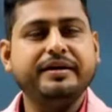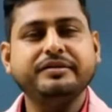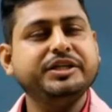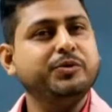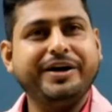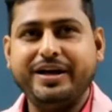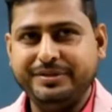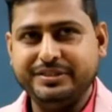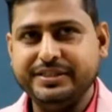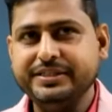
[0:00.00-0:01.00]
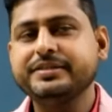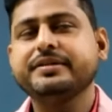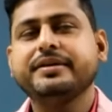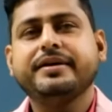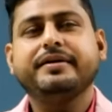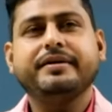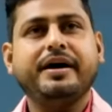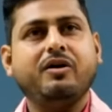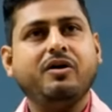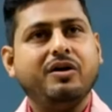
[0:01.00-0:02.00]
See what happens is
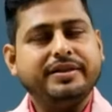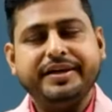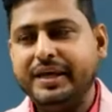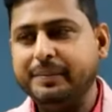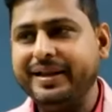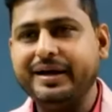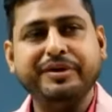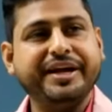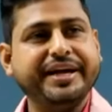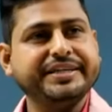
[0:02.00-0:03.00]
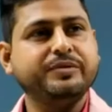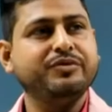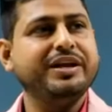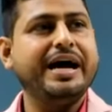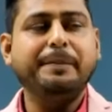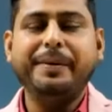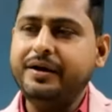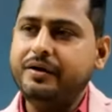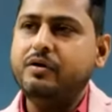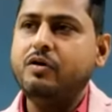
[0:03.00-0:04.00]
all the email communication will happen
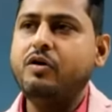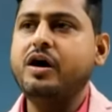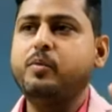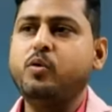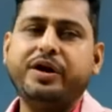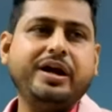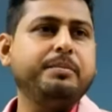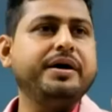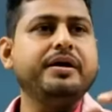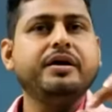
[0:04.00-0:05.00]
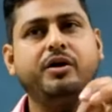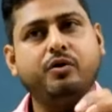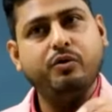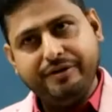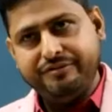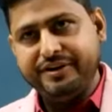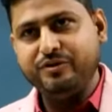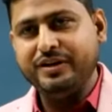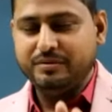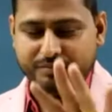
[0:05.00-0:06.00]
on port number 25
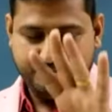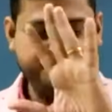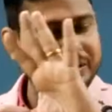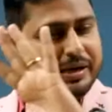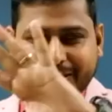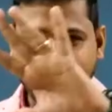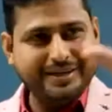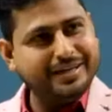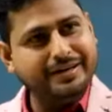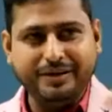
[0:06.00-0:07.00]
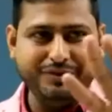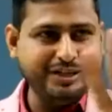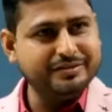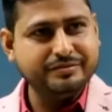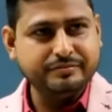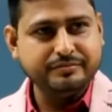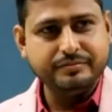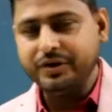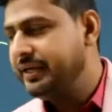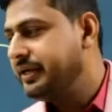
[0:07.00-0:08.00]
only. The other people can leave it.
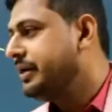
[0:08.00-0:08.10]
Okay.